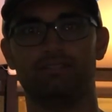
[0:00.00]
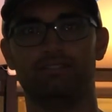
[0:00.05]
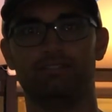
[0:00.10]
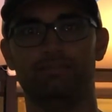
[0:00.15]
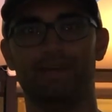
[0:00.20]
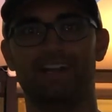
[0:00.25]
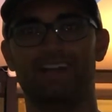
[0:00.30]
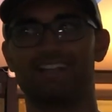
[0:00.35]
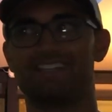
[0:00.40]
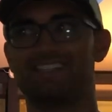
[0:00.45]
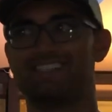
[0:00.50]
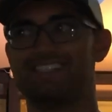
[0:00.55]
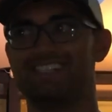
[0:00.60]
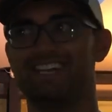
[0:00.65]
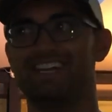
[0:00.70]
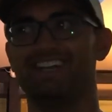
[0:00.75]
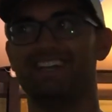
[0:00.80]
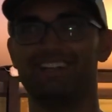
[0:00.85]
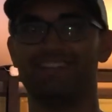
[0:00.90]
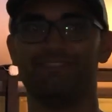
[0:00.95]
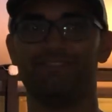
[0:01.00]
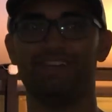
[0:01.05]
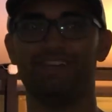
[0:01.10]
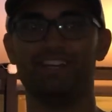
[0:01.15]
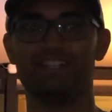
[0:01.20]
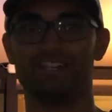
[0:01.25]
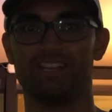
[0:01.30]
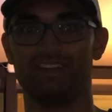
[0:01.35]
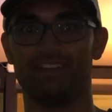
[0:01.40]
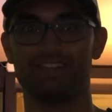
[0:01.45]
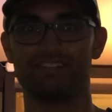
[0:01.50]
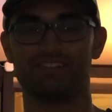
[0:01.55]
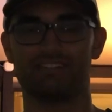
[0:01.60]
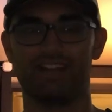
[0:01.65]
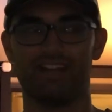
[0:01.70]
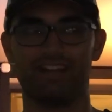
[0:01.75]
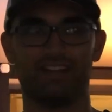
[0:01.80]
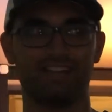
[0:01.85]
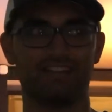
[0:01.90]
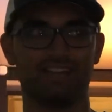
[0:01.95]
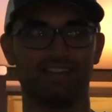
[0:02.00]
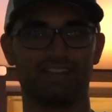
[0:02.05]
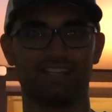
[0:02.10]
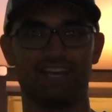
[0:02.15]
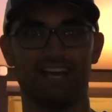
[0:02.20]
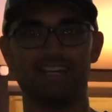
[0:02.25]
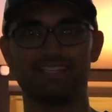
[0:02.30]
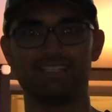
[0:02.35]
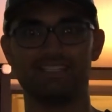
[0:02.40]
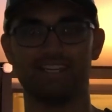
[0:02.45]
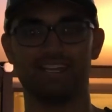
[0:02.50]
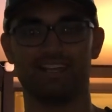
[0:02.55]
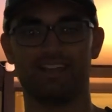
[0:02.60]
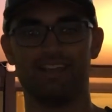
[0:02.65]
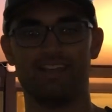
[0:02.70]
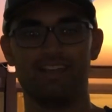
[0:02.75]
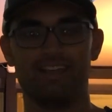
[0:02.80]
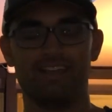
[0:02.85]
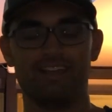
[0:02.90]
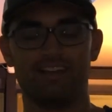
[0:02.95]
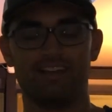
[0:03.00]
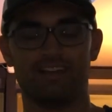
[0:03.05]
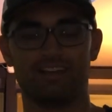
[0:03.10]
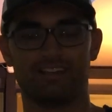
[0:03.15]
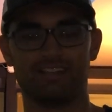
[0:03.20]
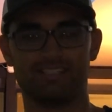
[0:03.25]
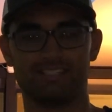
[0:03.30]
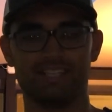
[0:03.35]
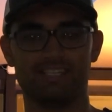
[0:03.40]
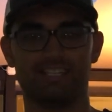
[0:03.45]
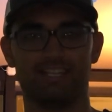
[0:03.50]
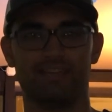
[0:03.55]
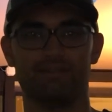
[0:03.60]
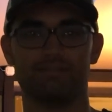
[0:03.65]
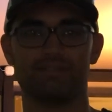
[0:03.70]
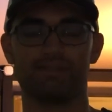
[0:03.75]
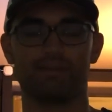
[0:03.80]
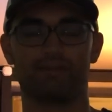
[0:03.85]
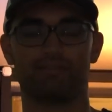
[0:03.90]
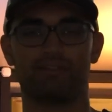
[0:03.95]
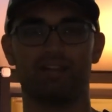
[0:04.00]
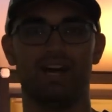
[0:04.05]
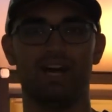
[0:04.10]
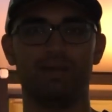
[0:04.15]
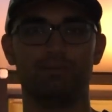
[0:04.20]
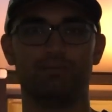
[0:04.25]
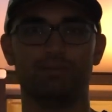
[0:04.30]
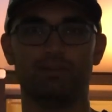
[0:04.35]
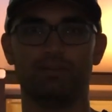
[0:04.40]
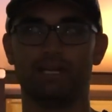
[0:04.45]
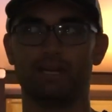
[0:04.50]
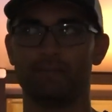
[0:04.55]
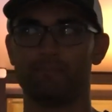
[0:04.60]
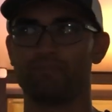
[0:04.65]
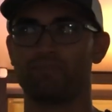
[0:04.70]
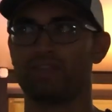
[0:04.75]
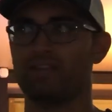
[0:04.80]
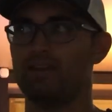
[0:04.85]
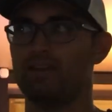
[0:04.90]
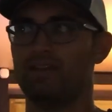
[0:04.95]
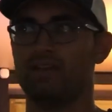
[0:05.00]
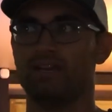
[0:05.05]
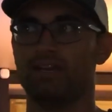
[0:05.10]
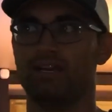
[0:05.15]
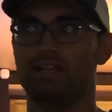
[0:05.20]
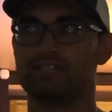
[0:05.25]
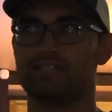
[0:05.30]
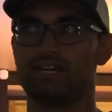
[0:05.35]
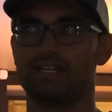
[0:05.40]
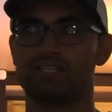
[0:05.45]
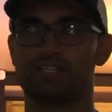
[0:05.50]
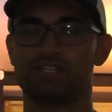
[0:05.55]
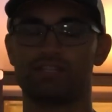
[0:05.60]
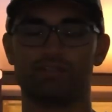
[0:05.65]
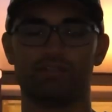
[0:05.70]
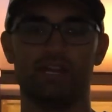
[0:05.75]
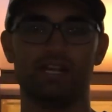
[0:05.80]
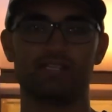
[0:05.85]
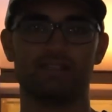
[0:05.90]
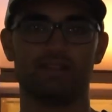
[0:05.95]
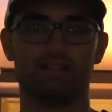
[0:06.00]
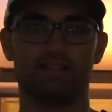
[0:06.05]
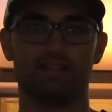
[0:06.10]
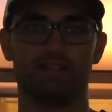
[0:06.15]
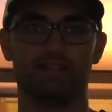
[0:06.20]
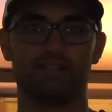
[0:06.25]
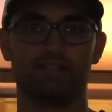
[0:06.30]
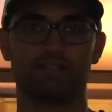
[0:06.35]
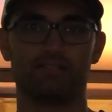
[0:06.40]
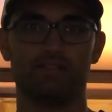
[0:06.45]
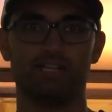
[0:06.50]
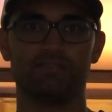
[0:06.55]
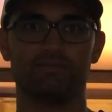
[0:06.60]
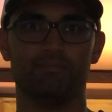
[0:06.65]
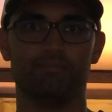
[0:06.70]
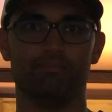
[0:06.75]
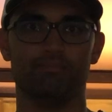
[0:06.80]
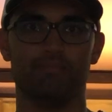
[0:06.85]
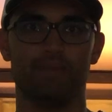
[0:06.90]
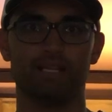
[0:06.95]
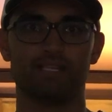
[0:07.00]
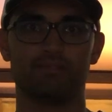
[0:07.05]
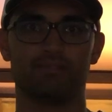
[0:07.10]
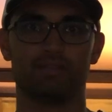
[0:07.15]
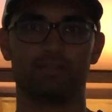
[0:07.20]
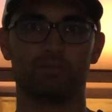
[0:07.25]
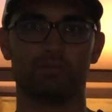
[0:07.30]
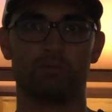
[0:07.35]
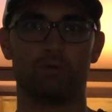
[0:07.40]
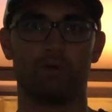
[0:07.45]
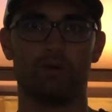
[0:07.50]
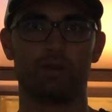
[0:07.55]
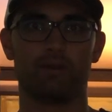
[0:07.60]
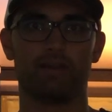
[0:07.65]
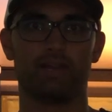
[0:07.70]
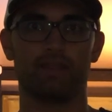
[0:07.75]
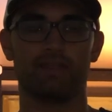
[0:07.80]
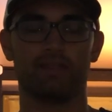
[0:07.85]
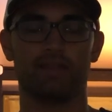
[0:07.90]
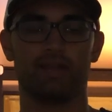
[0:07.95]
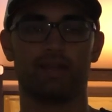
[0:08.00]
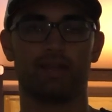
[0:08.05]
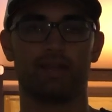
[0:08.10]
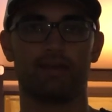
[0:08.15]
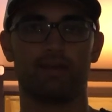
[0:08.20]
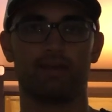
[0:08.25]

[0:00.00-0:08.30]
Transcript: you may not see it in the fish, and unless you're like testing consistently with something reliable, like it's that stress from messing with your water. I think